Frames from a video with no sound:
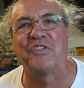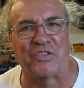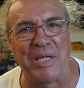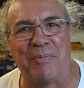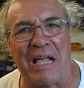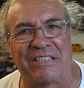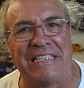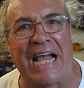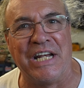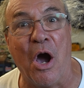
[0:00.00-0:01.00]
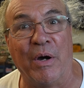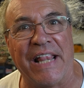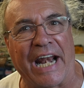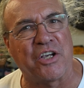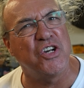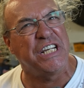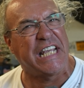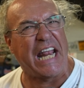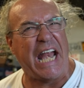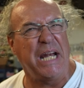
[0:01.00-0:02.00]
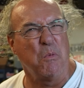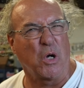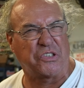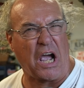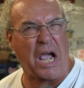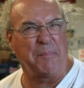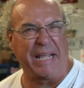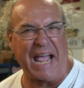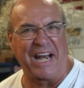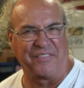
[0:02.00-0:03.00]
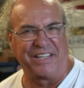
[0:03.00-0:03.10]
sleep last night knowing that I couldn't get any more timing out of